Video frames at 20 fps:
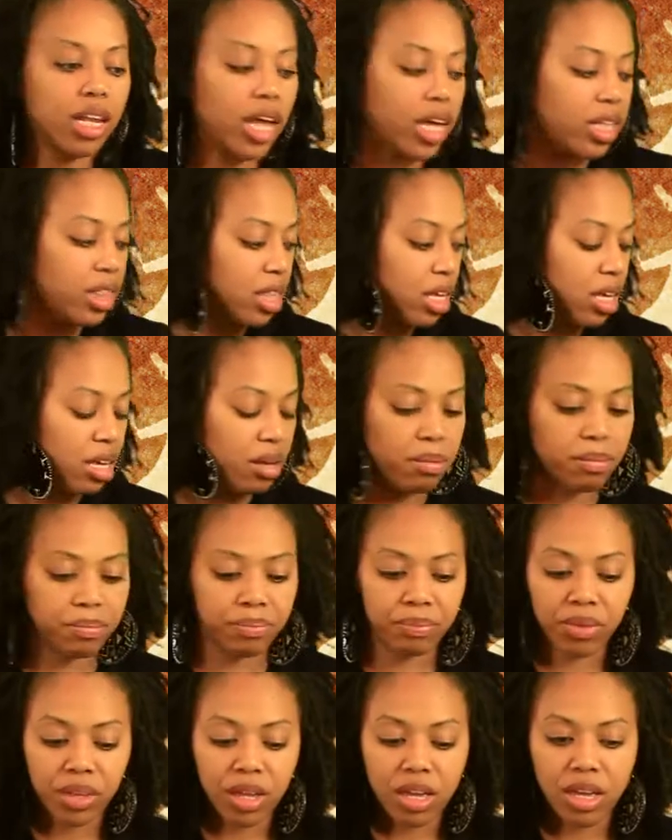let them,
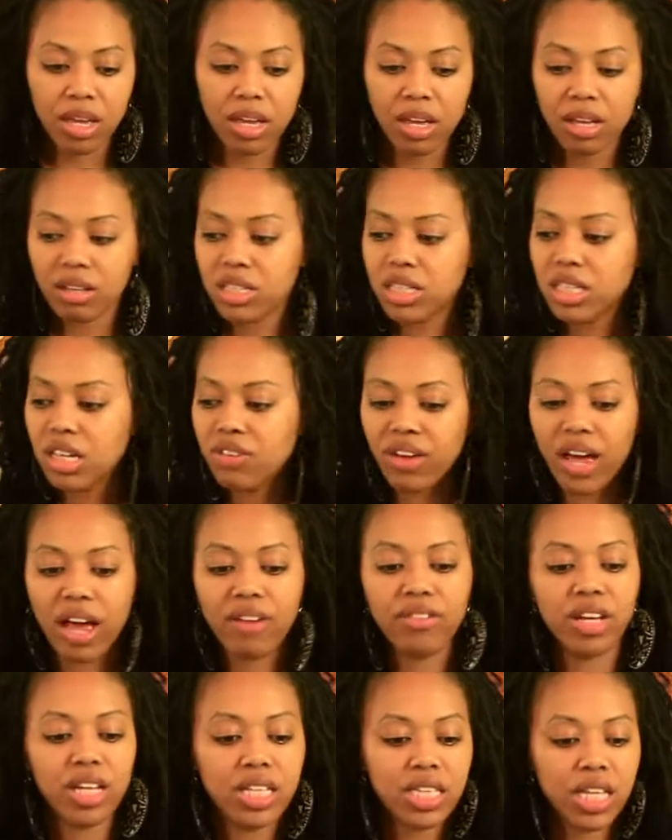see if I have
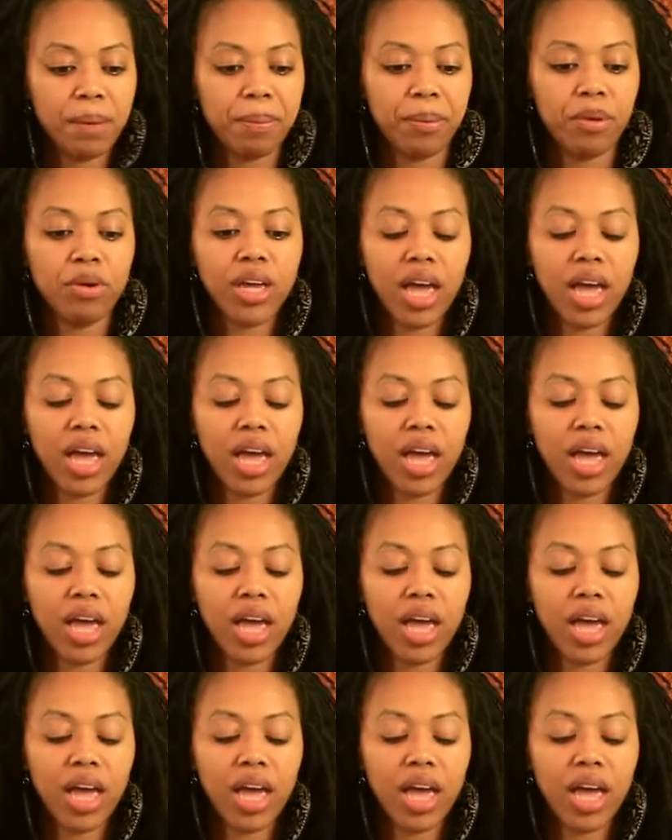an example.